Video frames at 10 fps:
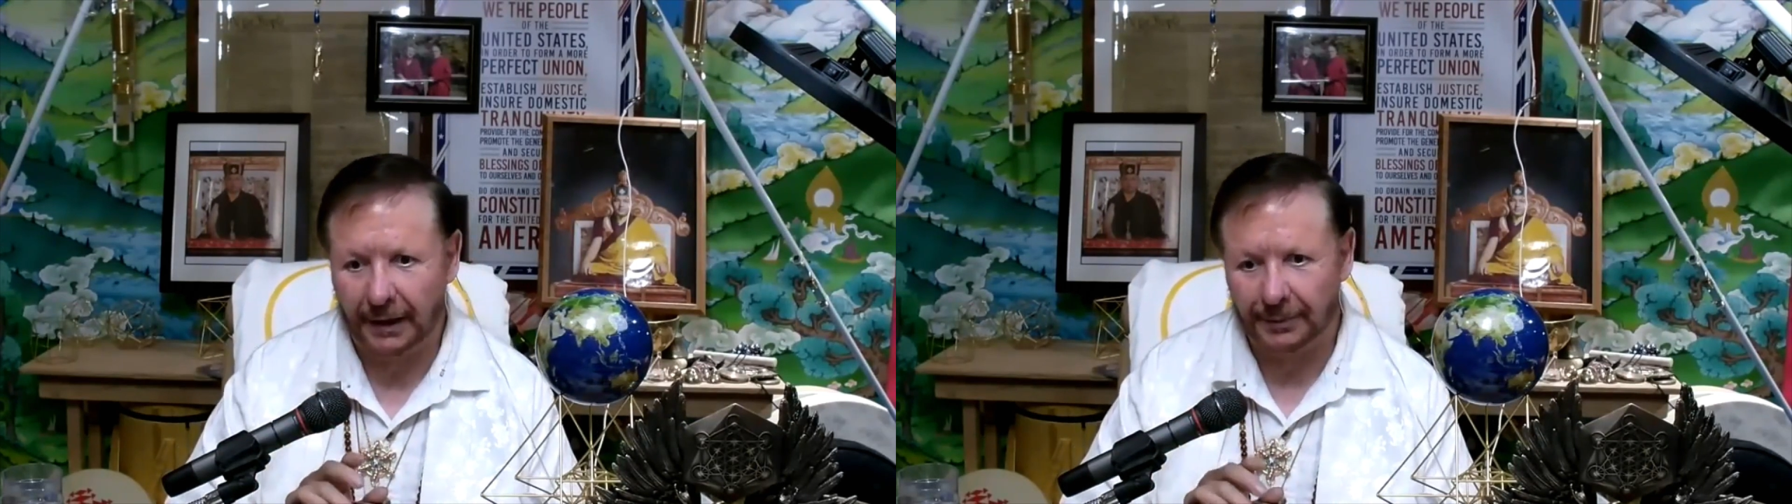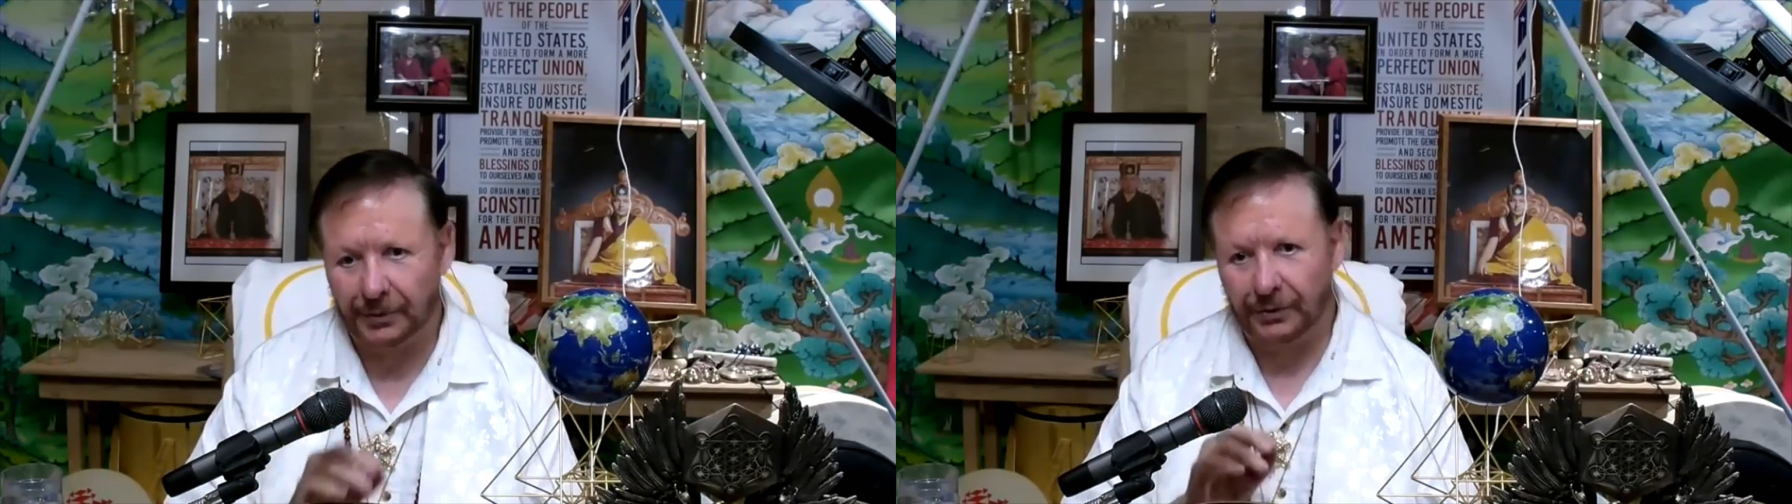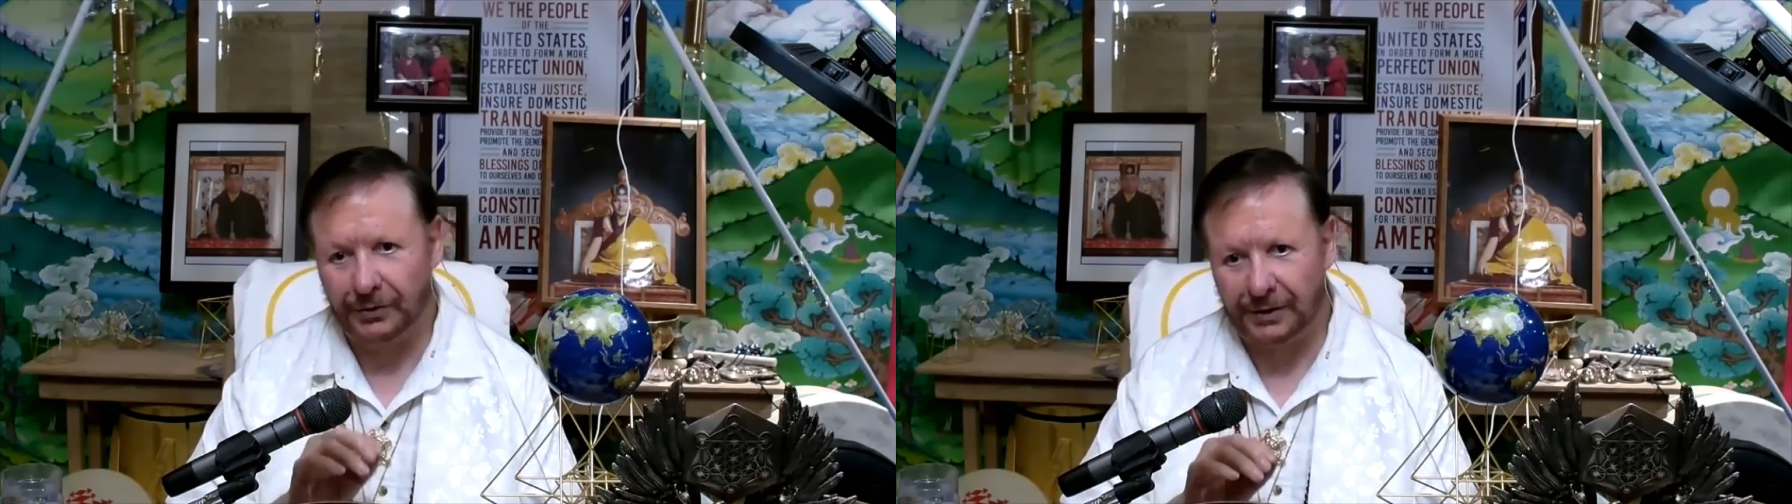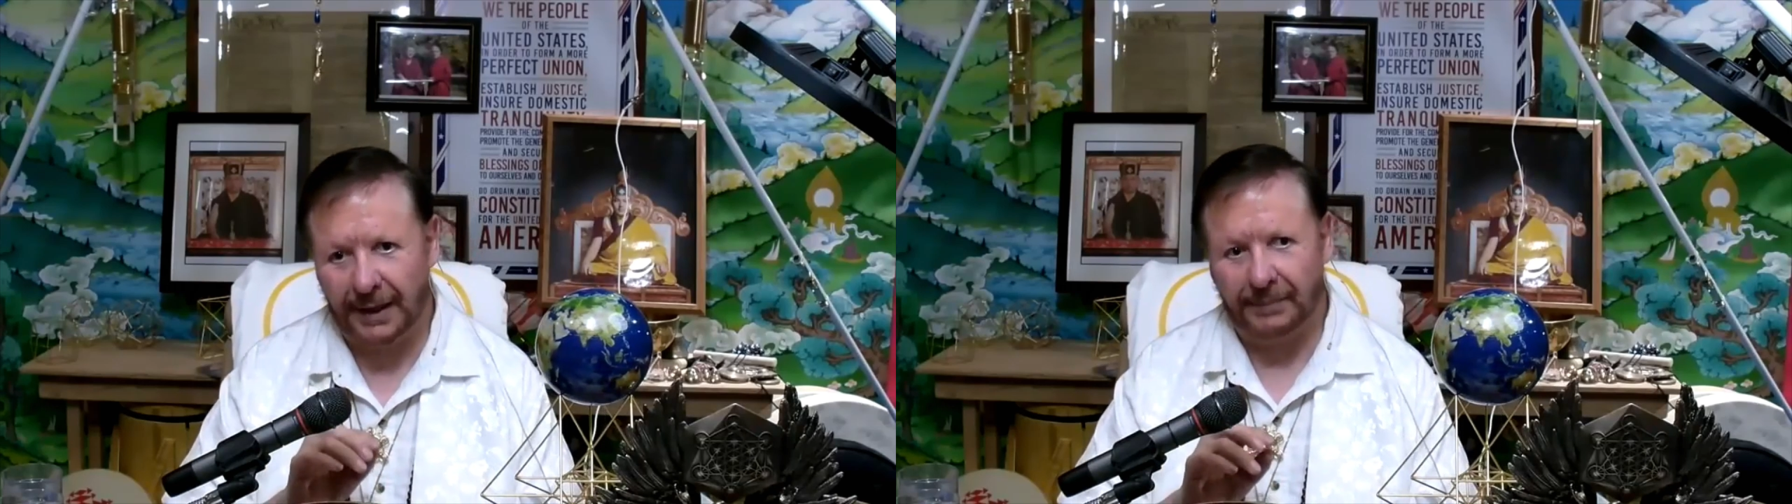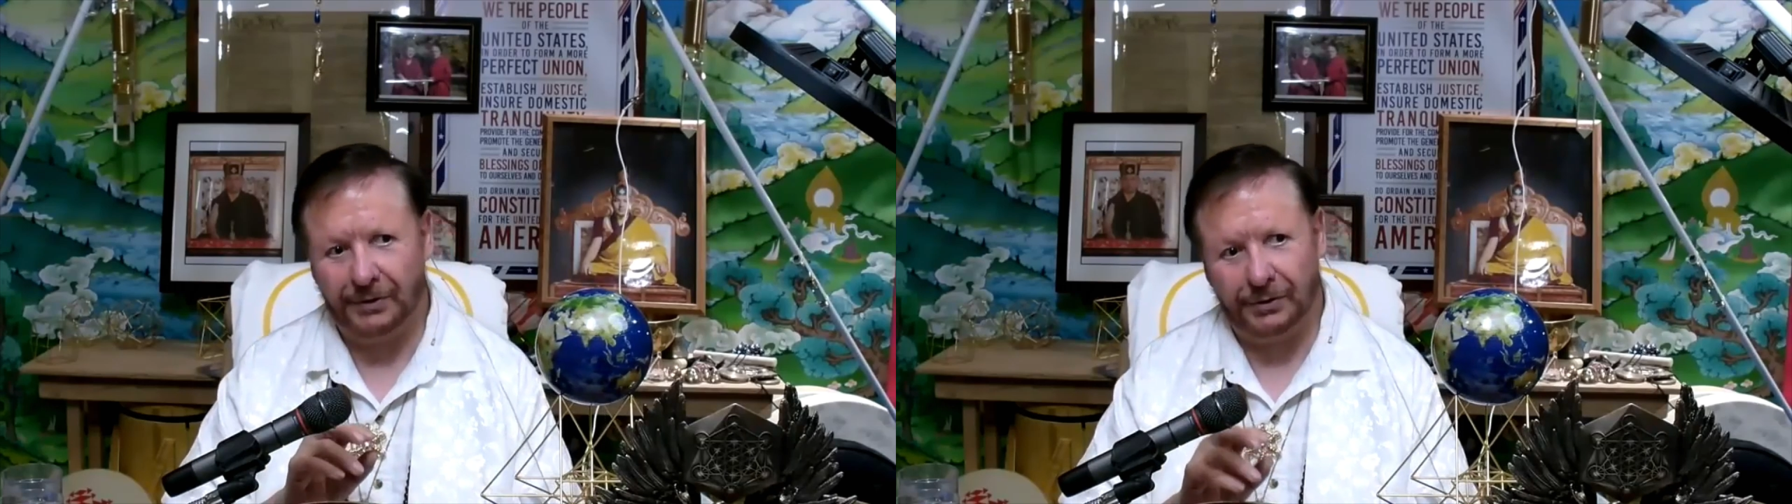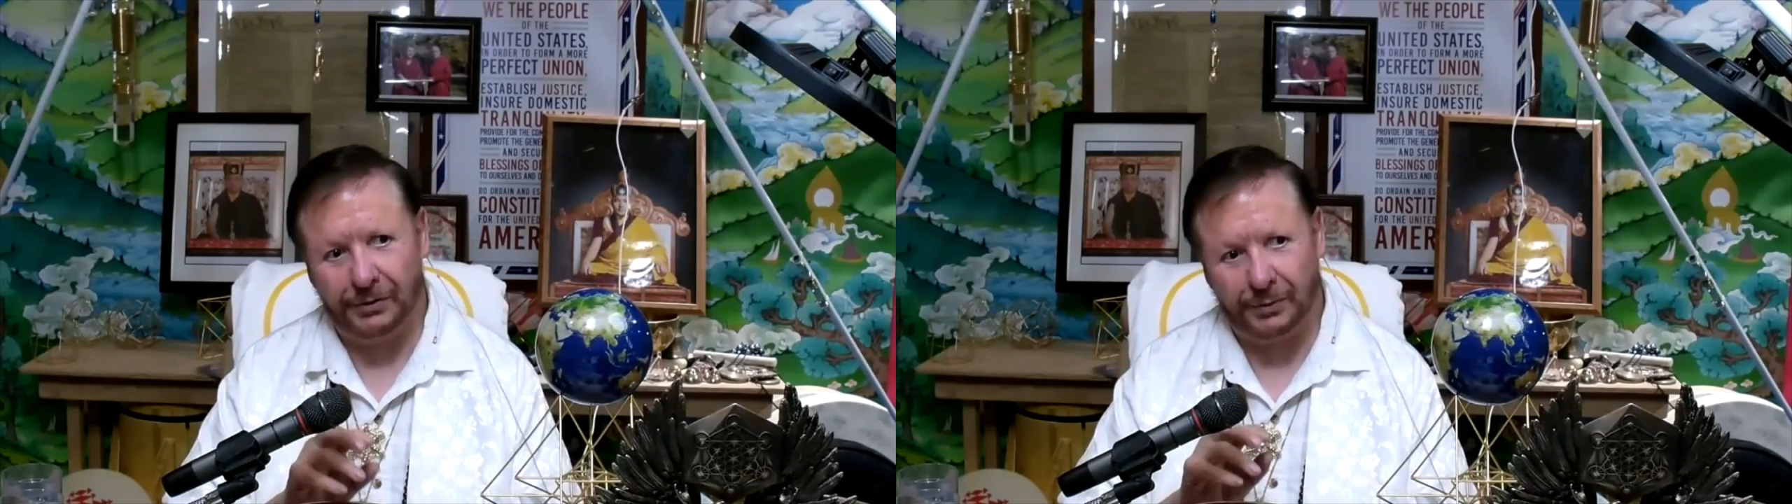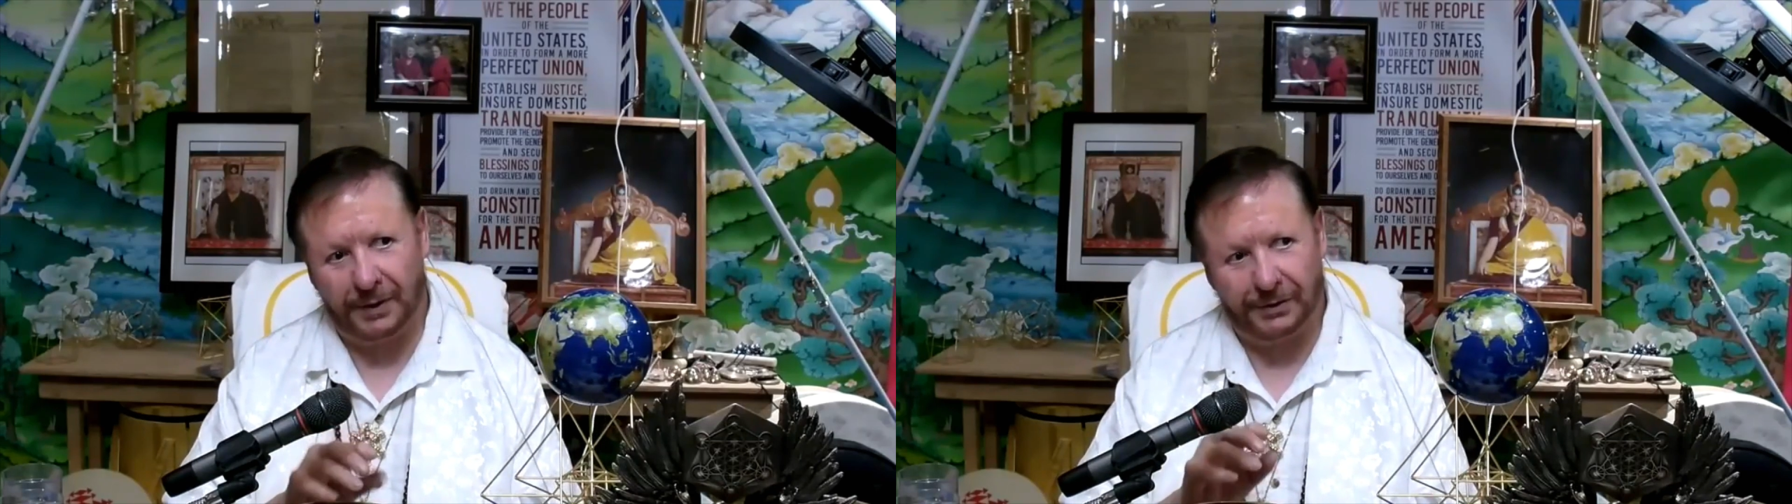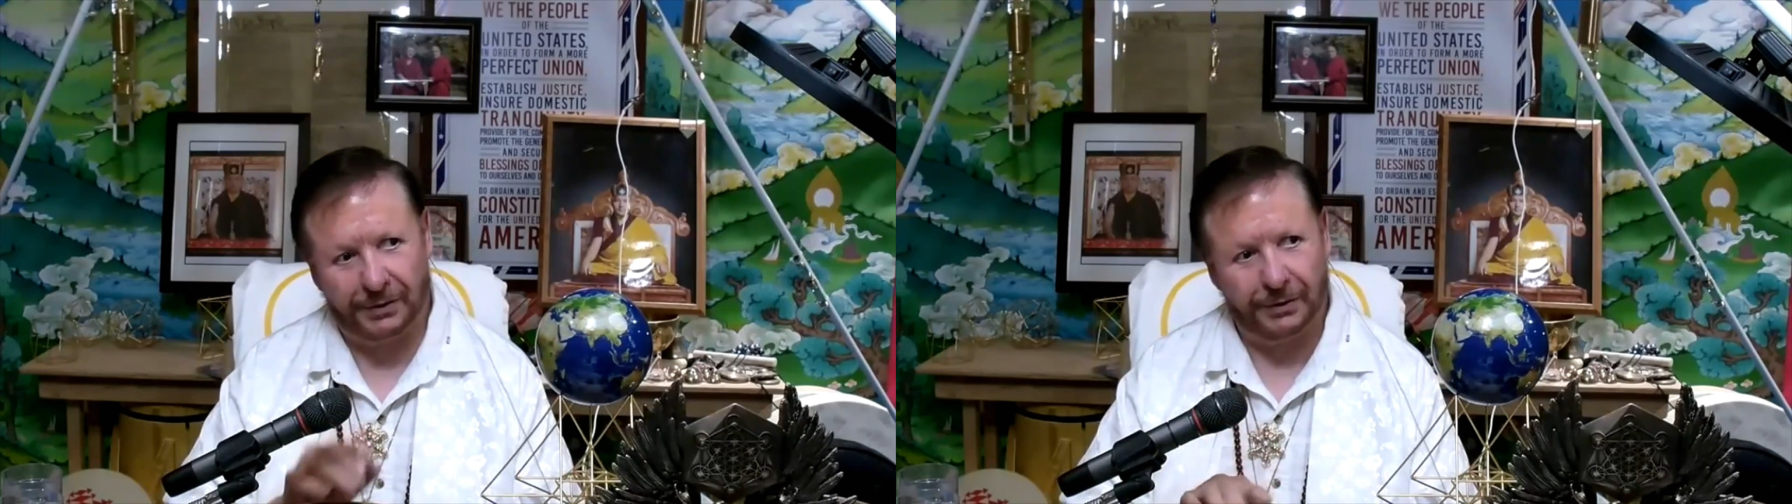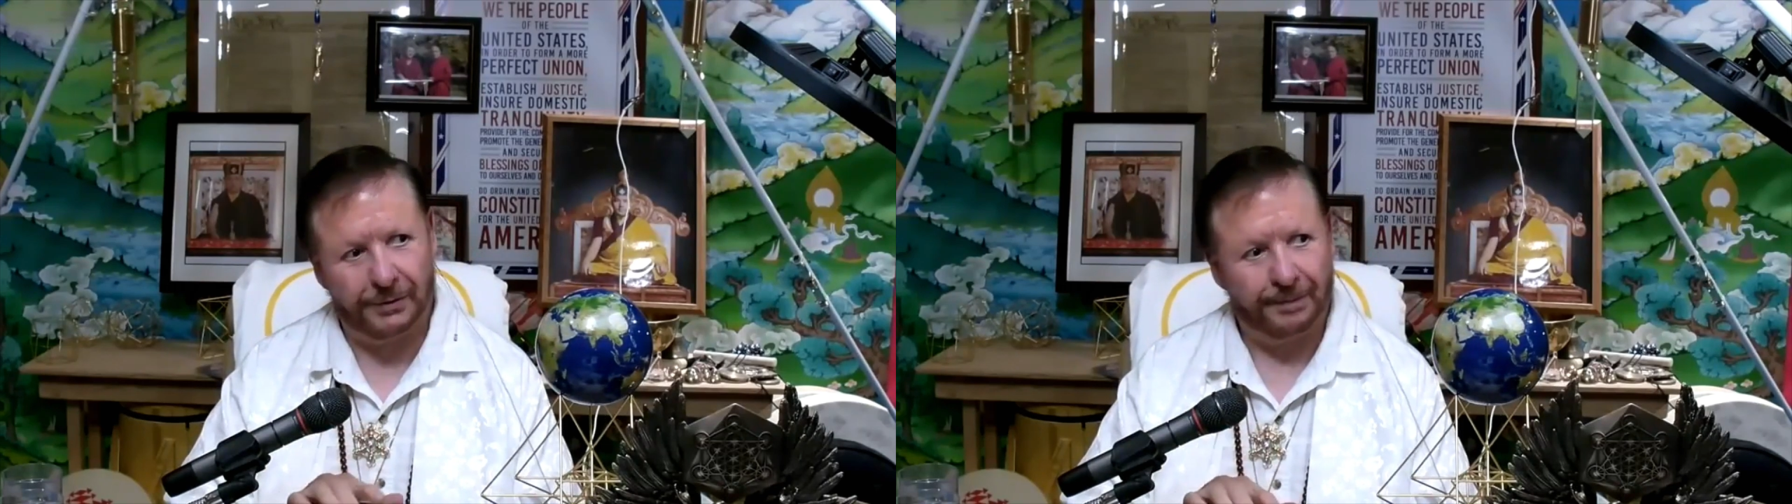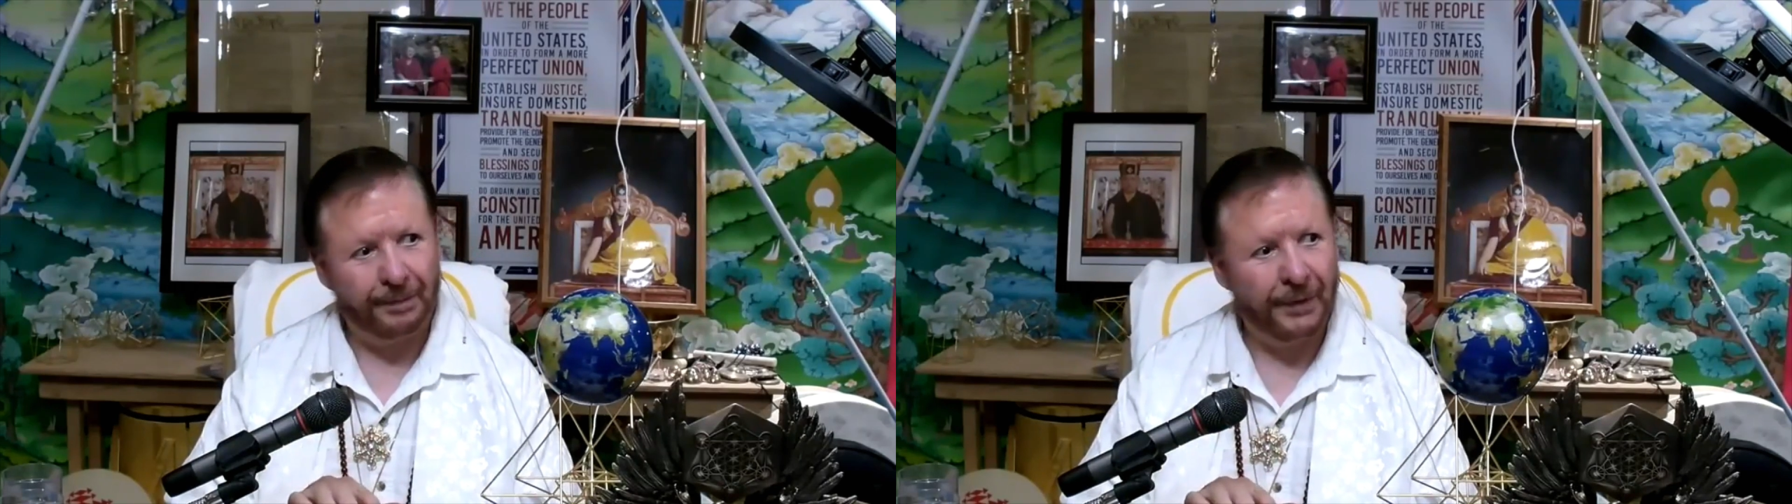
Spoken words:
helps to establish those rays too.